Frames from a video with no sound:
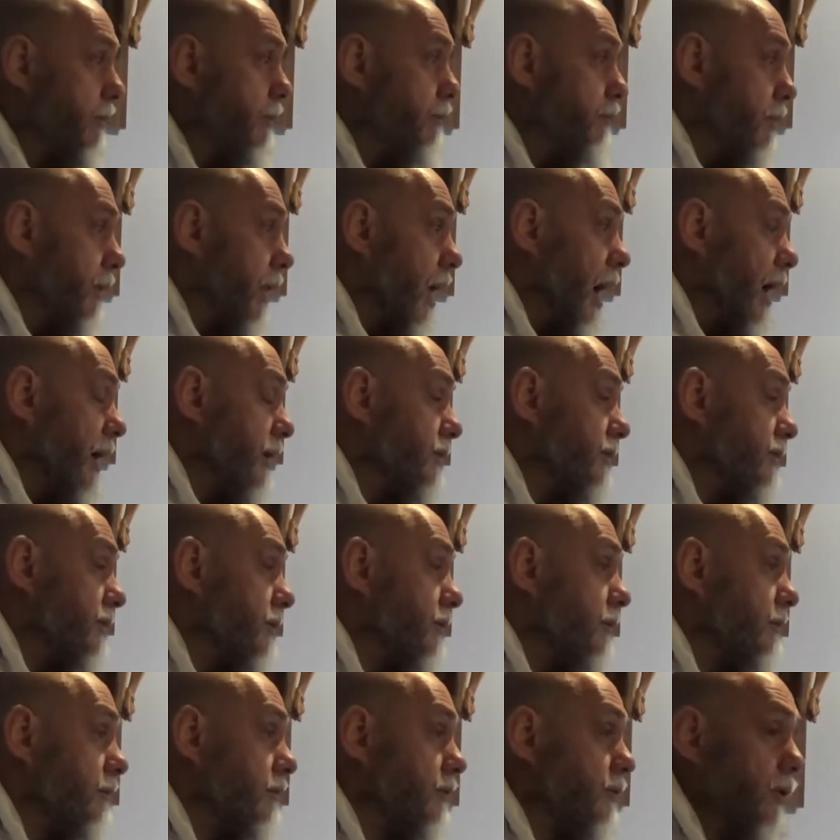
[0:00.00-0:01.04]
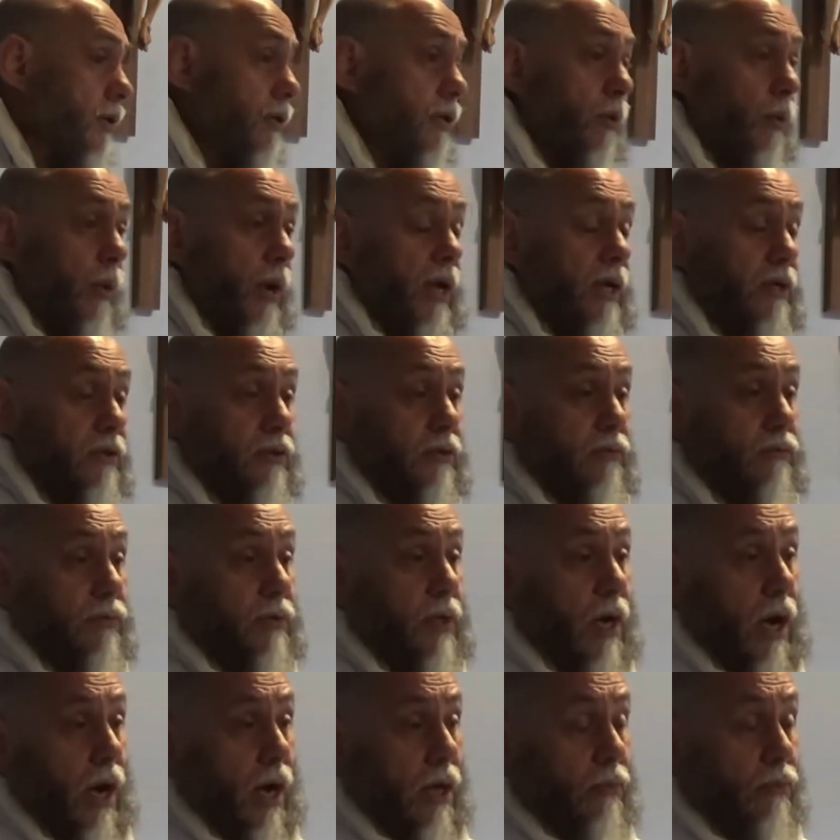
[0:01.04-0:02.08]
been blind to the ways of
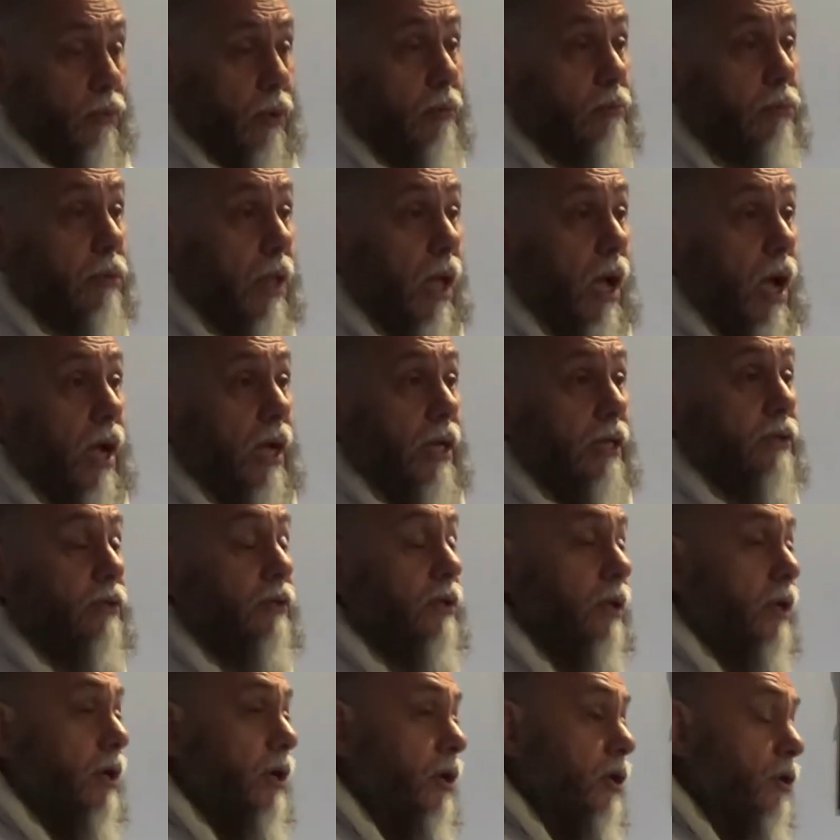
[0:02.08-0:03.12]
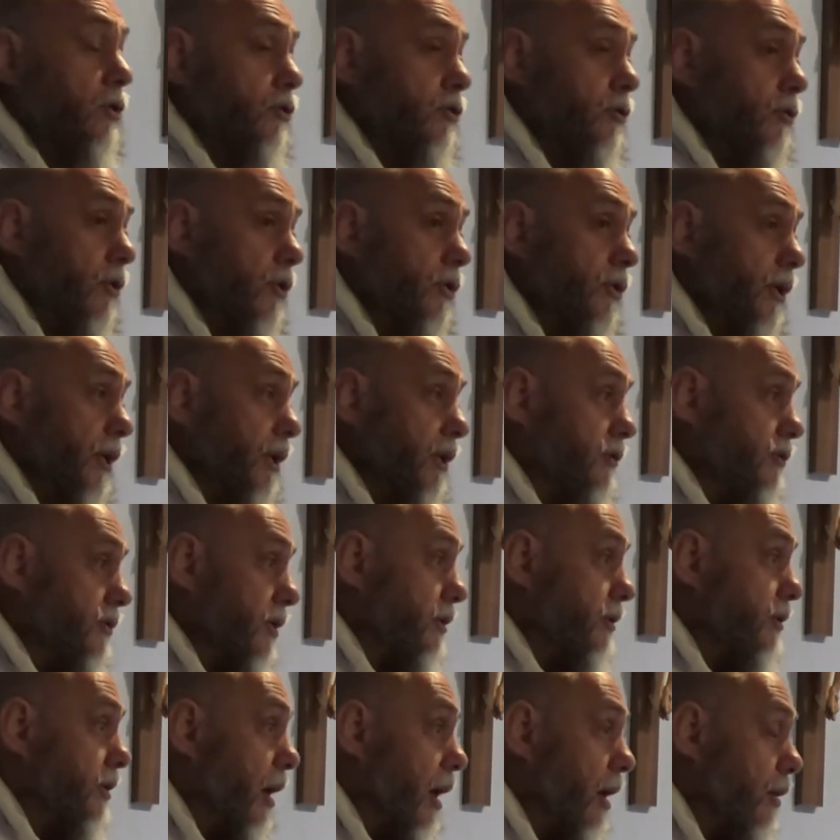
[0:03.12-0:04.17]
God. We're blind to the things
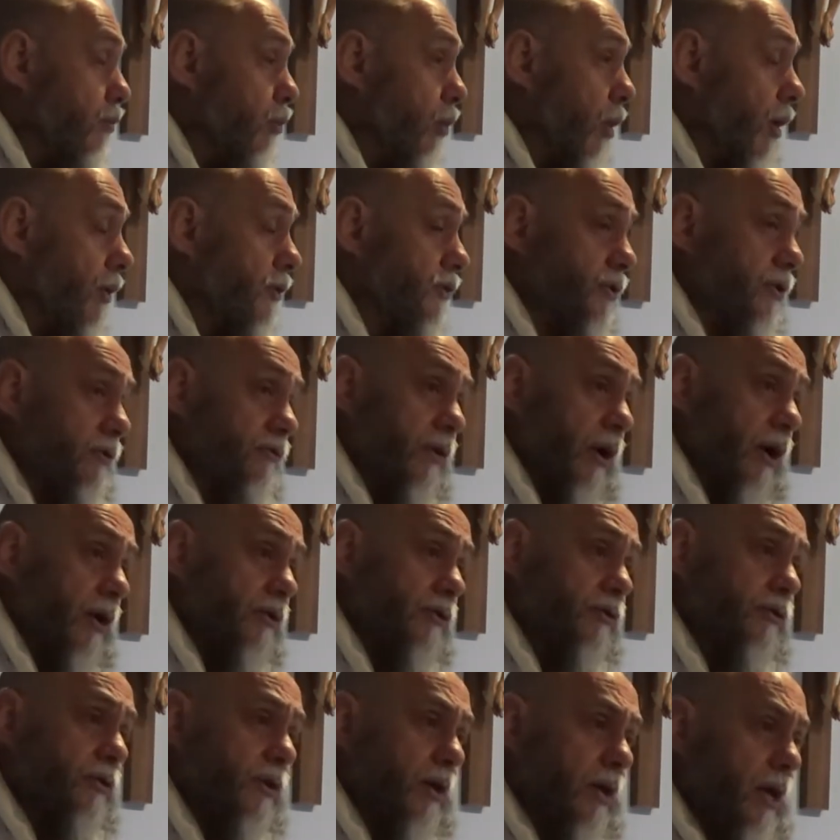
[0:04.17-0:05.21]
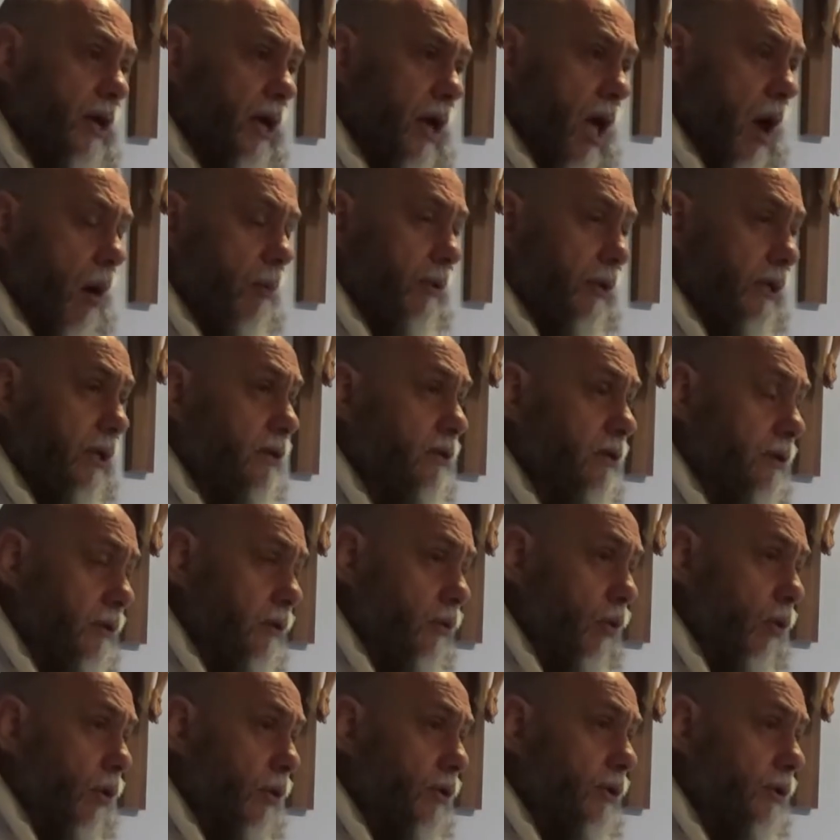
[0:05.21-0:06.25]
that God wants of us. And we need the
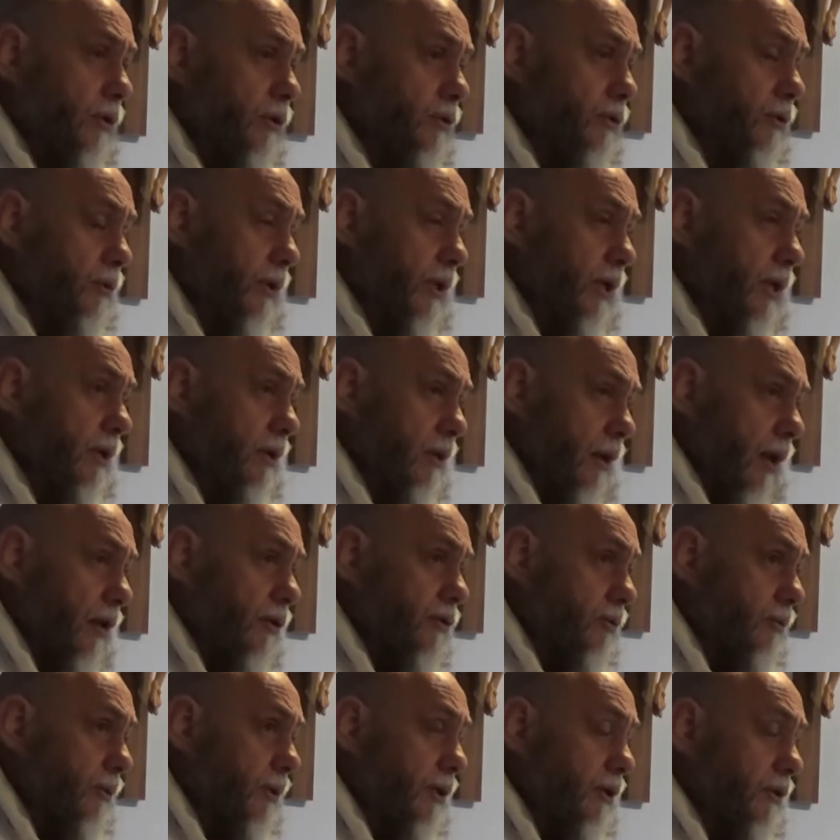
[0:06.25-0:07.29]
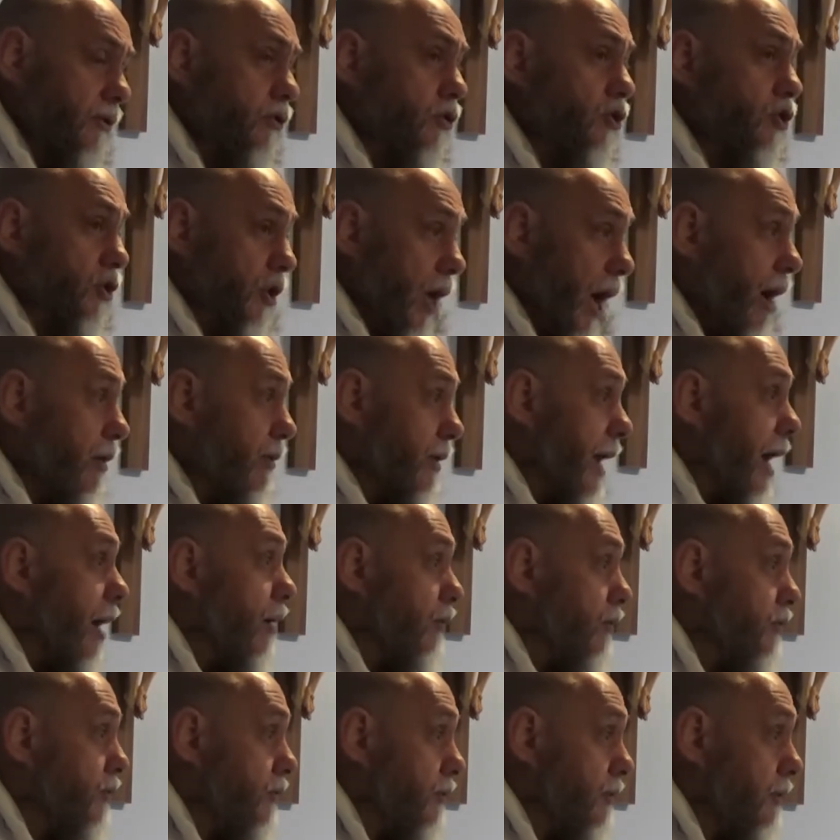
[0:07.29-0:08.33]
Lord to heal us. We need to shout
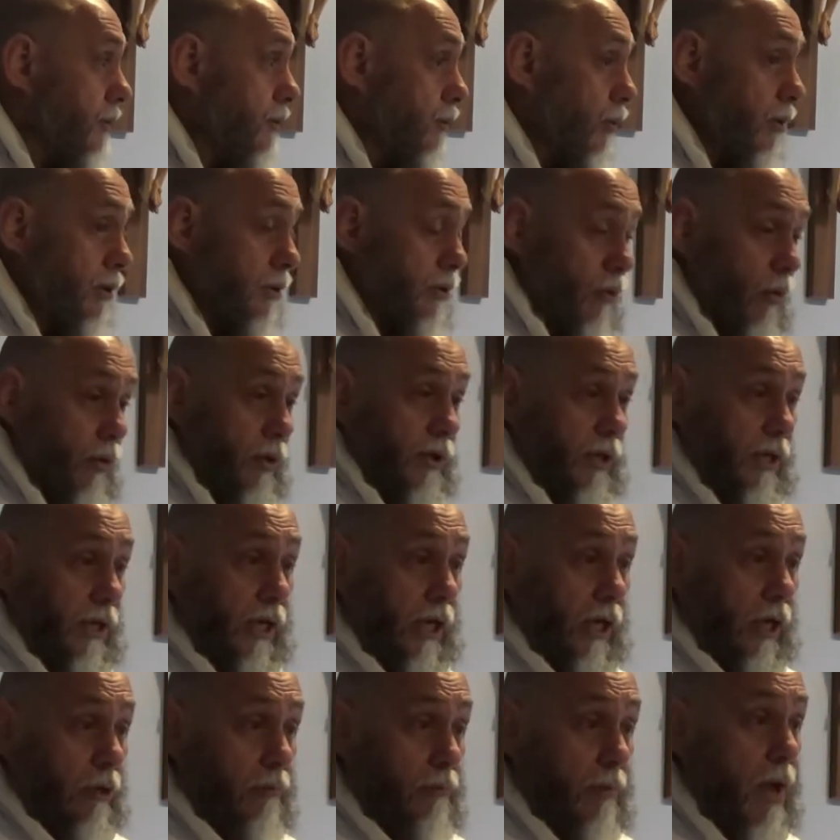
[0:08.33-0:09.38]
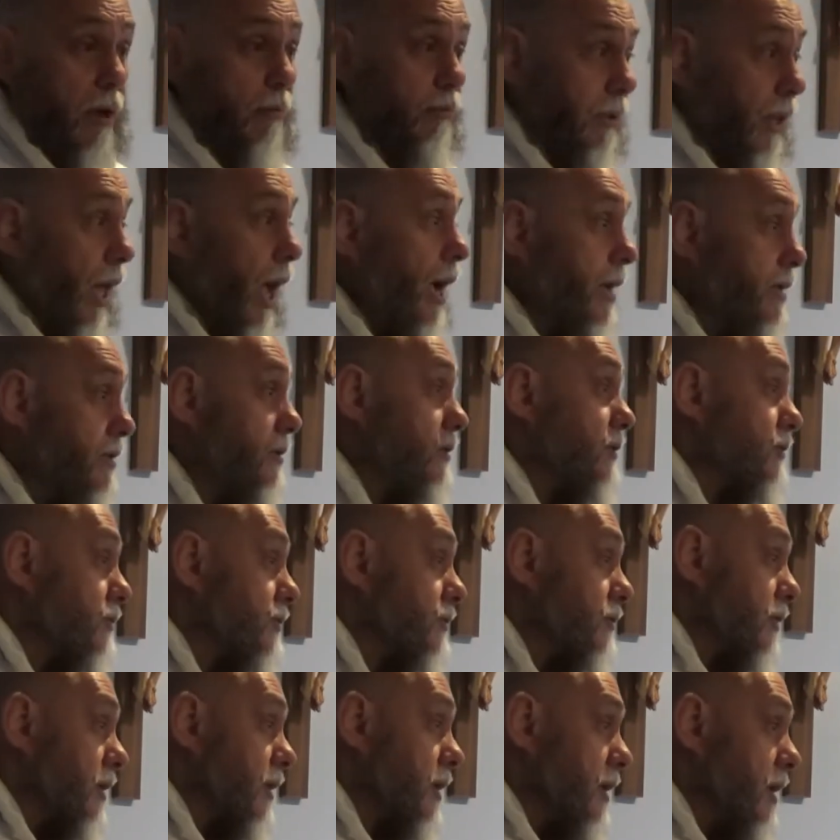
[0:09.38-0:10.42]
out to the Lord, Lord, heal my
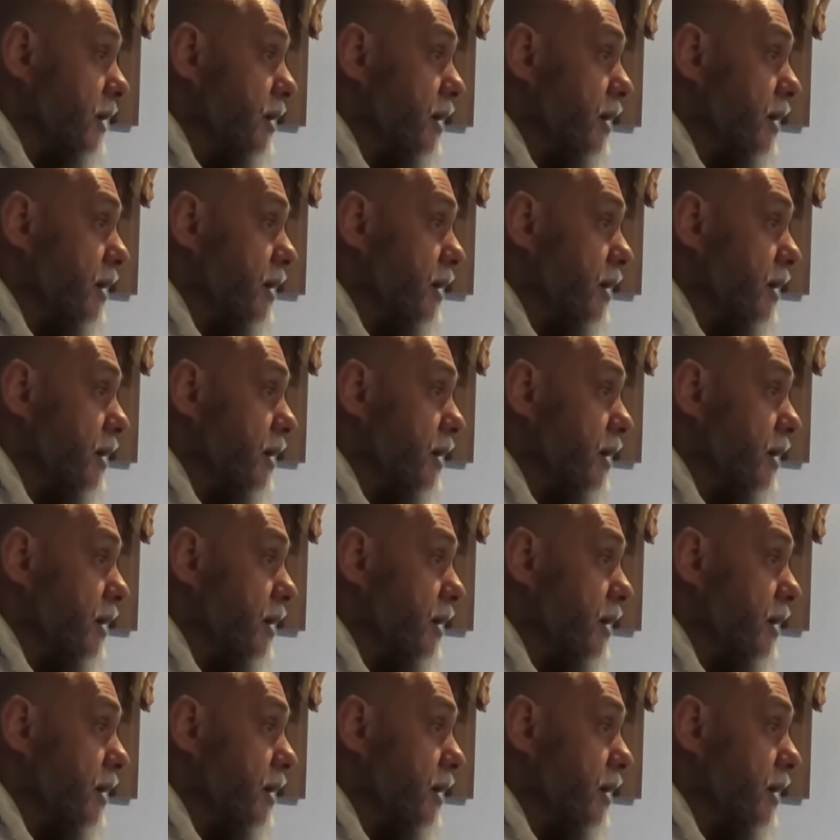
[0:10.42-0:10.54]
blindness.